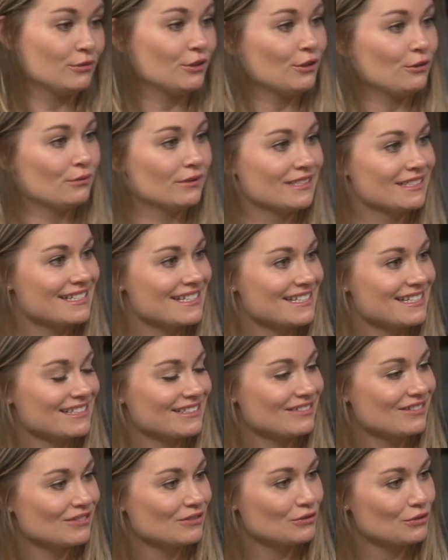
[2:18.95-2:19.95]
who was
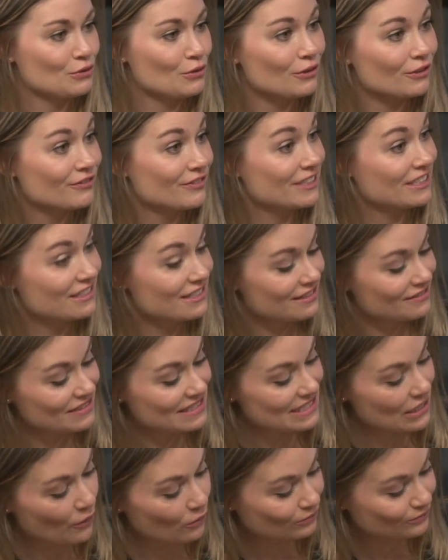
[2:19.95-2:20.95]
orphaned.
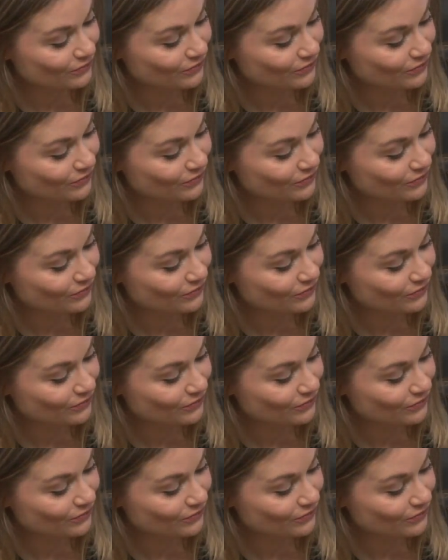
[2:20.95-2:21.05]
So